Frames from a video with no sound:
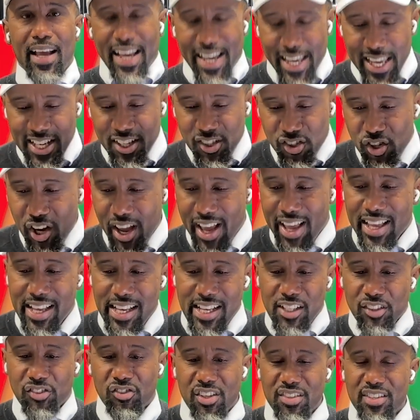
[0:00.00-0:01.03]
He
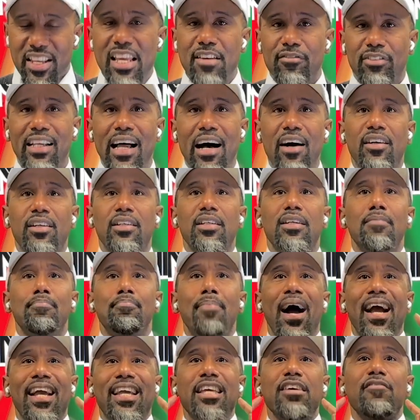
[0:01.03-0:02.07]
changed this evil outcome
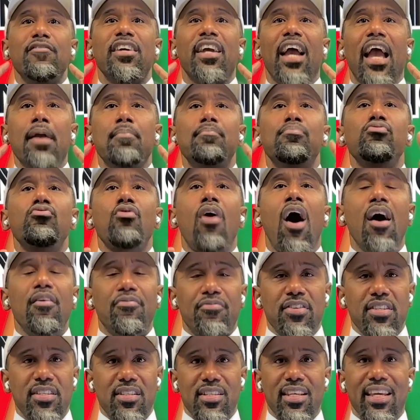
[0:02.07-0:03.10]
by giving a
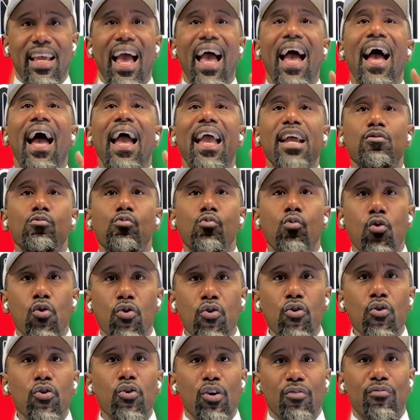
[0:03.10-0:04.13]
prophecy, a
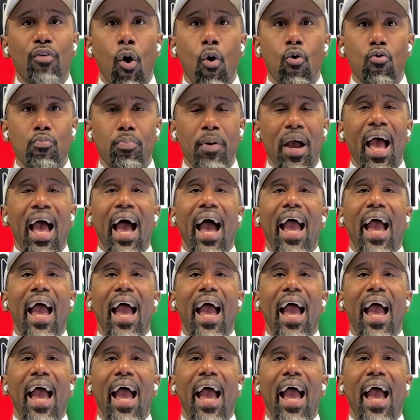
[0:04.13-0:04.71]
word of hope,